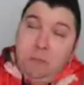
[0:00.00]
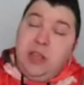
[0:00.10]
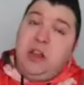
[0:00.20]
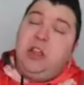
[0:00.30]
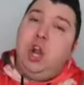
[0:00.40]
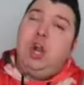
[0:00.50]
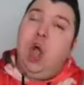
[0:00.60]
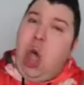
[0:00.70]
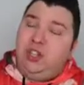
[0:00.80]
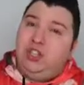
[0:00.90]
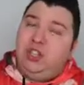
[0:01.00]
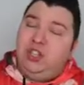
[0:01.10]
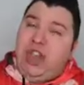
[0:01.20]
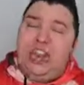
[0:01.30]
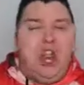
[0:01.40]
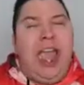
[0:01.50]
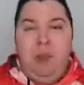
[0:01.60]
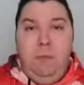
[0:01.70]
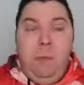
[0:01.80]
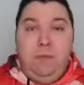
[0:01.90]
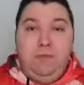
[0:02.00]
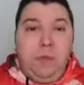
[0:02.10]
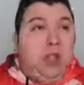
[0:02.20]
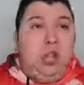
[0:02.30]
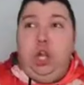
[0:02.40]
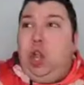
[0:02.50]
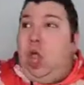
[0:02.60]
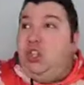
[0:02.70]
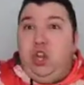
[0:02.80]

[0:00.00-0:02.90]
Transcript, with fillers: being a little lost in your head, a little lost